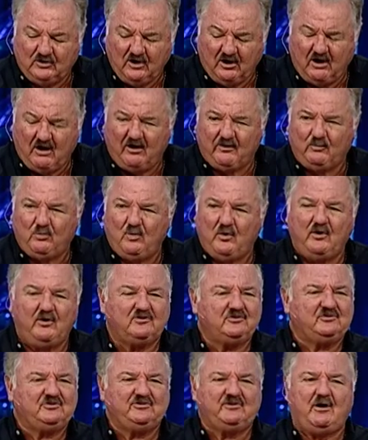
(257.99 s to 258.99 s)
God
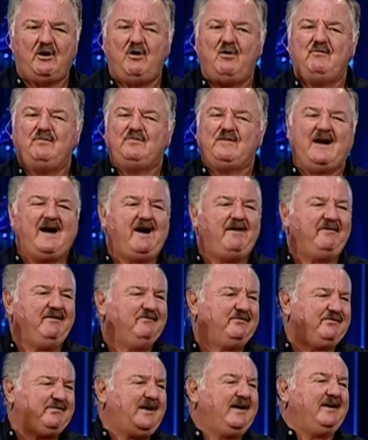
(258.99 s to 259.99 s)
works so far
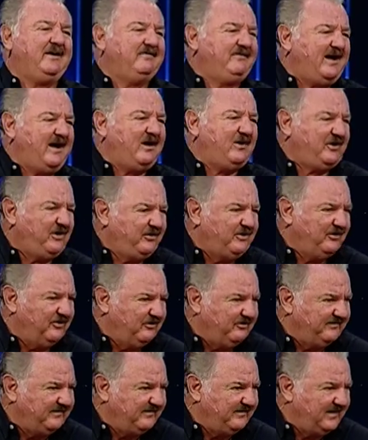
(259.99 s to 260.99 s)
in front of our
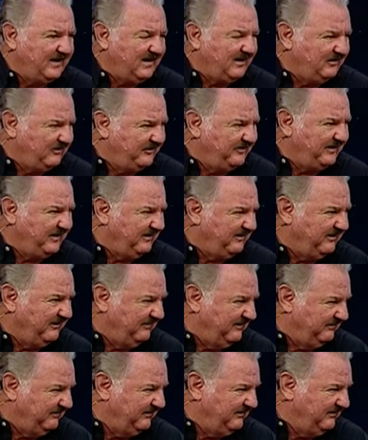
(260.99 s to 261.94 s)
curve, our learning curve.